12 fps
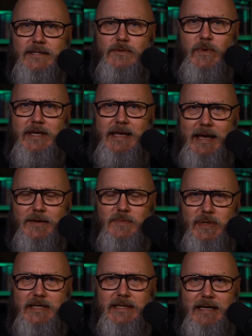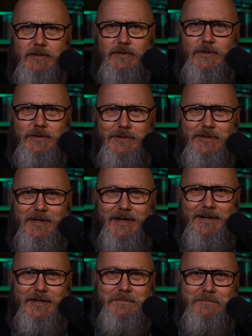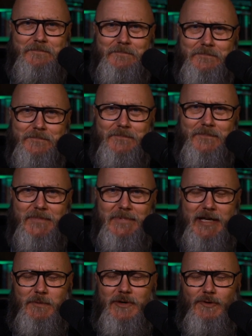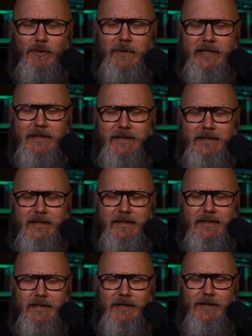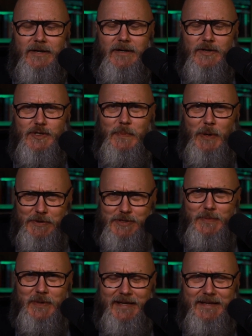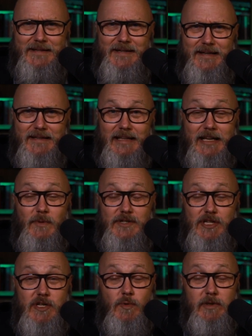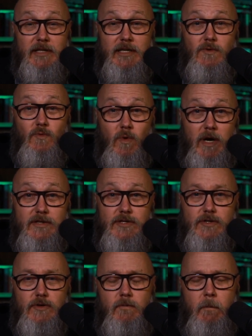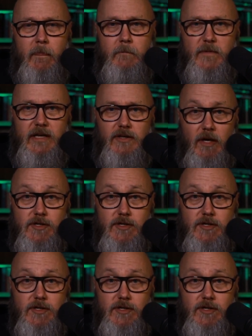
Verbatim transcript: we can't be together like we normally are supposed to be and like we genuinely want to, it does